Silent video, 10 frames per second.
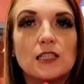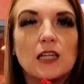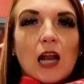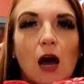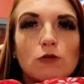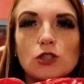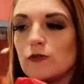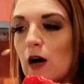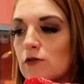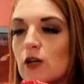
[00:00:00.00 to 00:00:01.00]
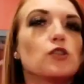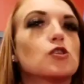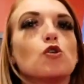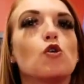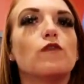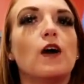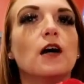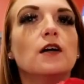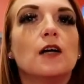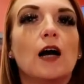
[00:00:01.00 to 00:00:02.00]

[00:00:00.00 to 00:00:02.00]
to lounge around on the sofa.